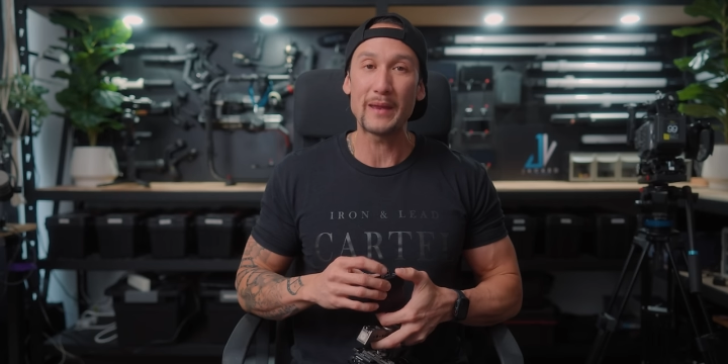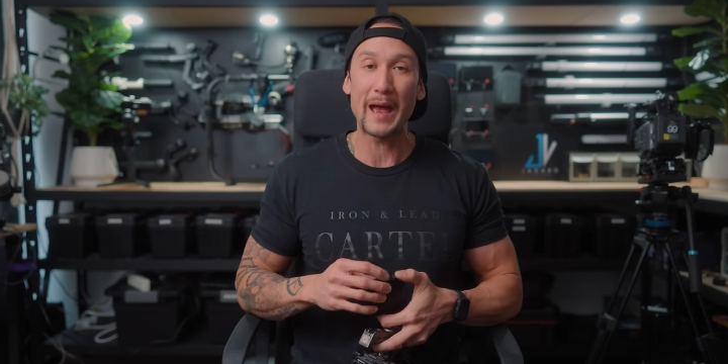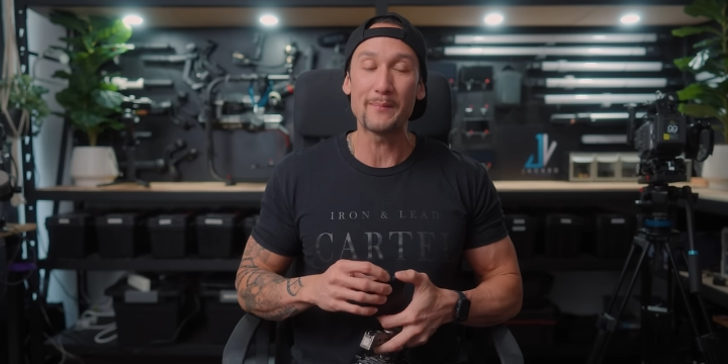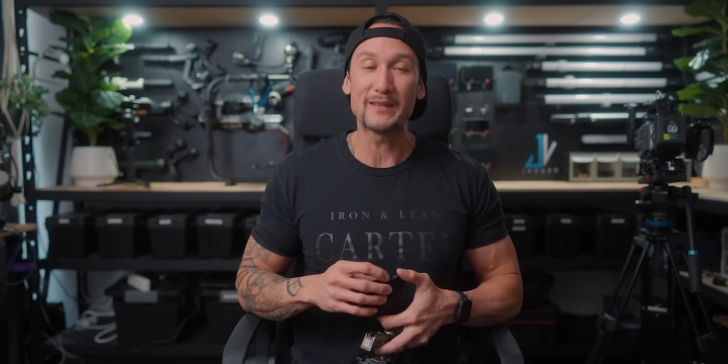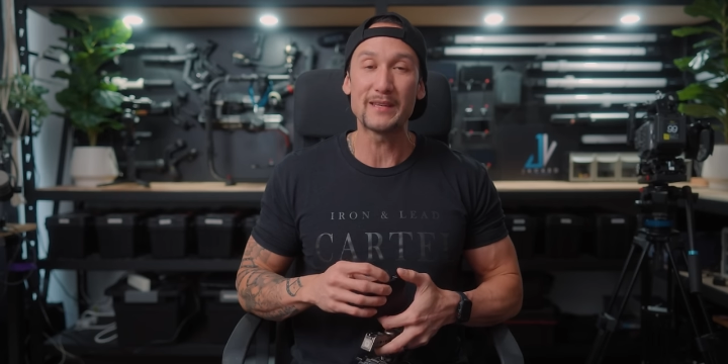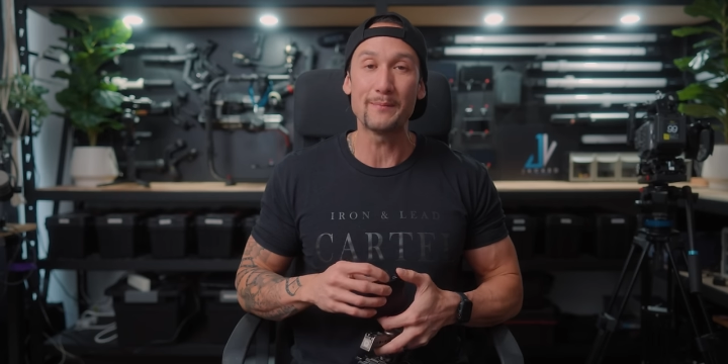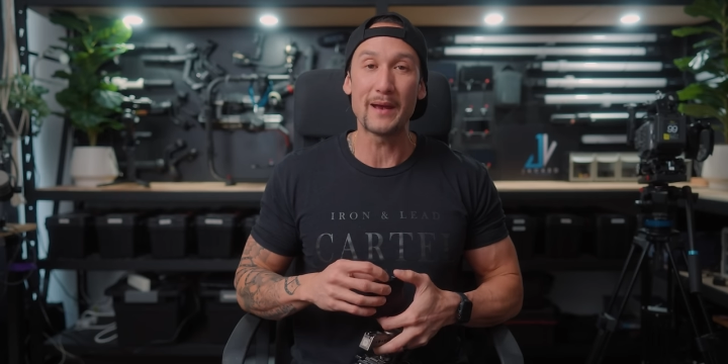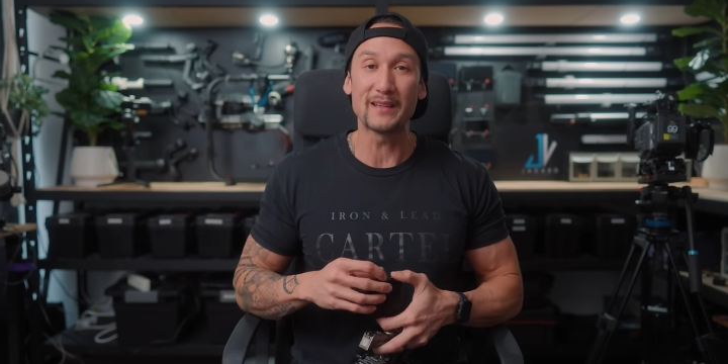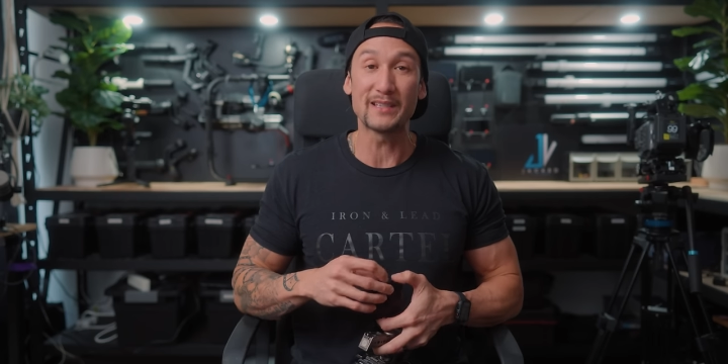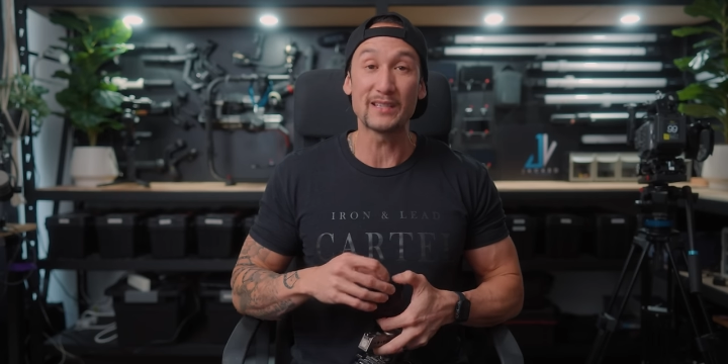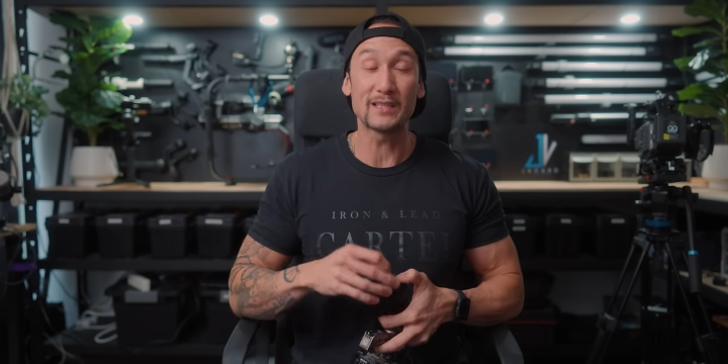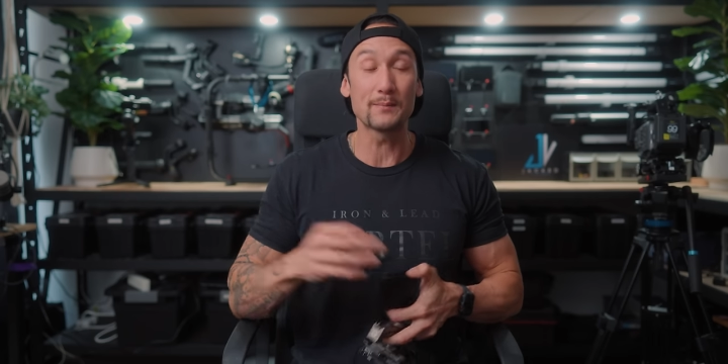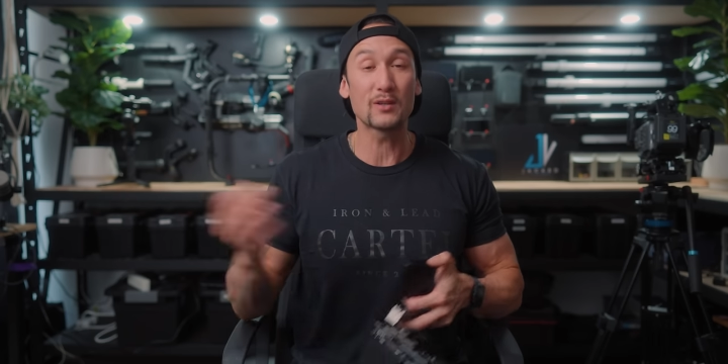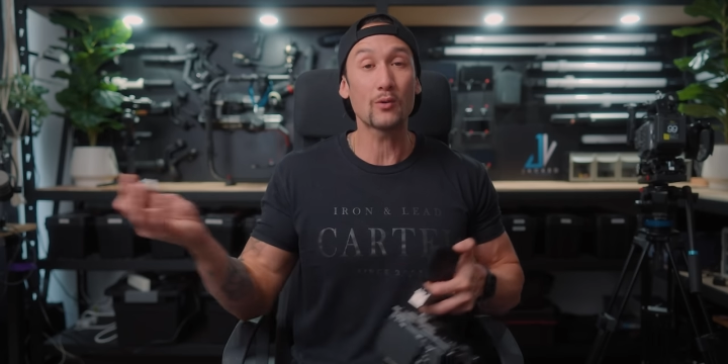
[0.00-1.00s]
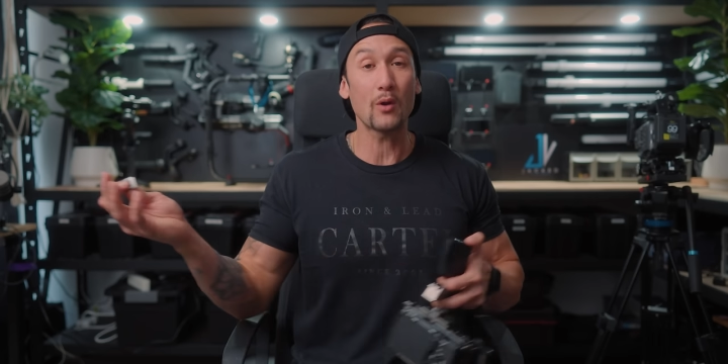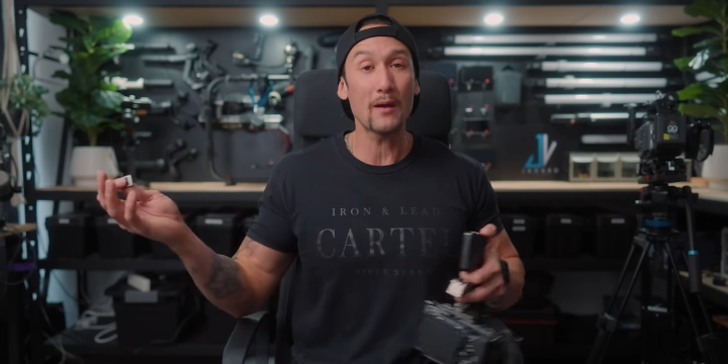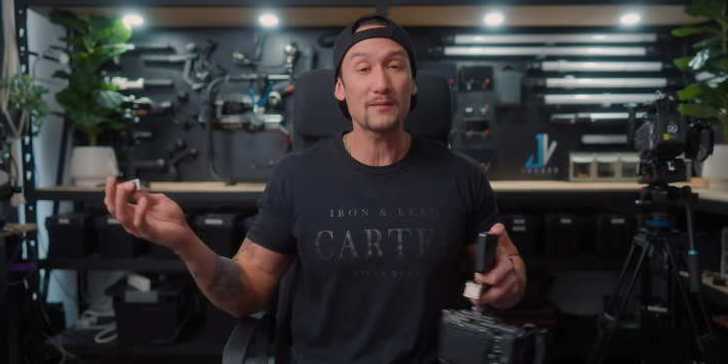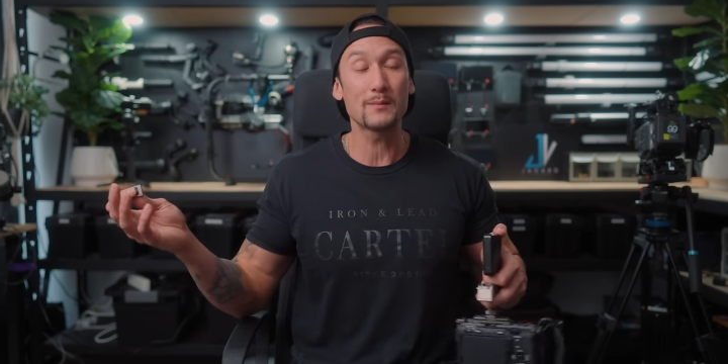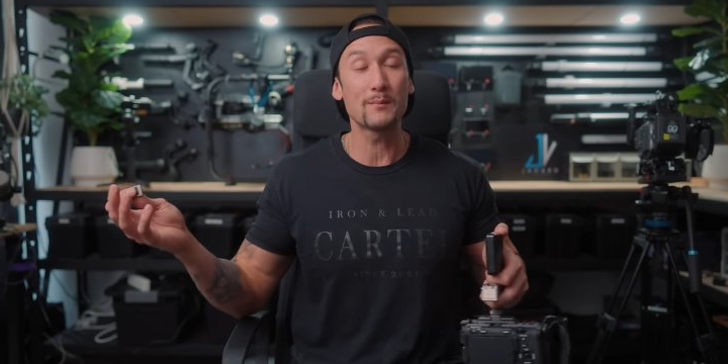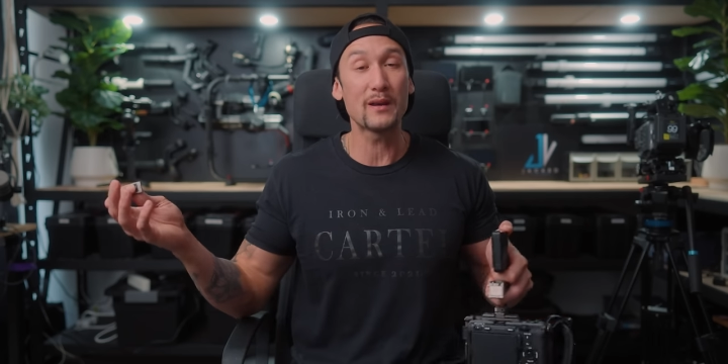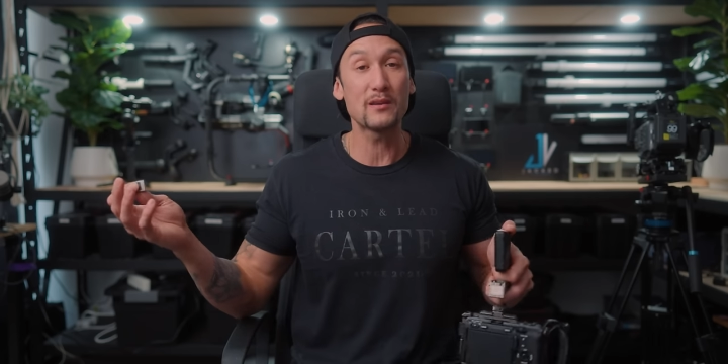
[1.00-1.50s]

be absolutely amazing. Subscribe to my